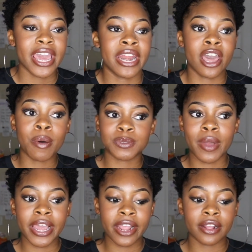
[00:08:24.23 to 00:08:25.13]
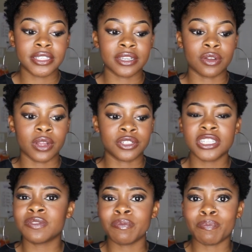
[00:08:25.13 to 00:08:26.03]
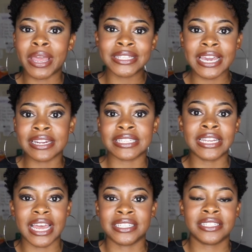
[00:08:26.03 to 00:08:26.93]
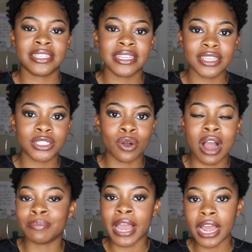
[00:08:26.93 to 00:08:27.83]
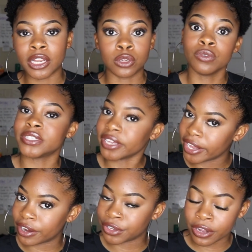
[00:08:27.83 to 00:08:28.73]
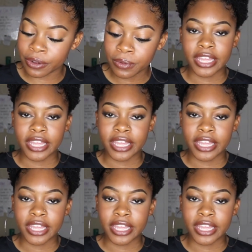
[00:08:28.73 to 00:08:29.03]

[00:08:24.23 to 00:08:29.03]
and it helps my hair to just maintain its elasticity, so I'm not losing hair, you know?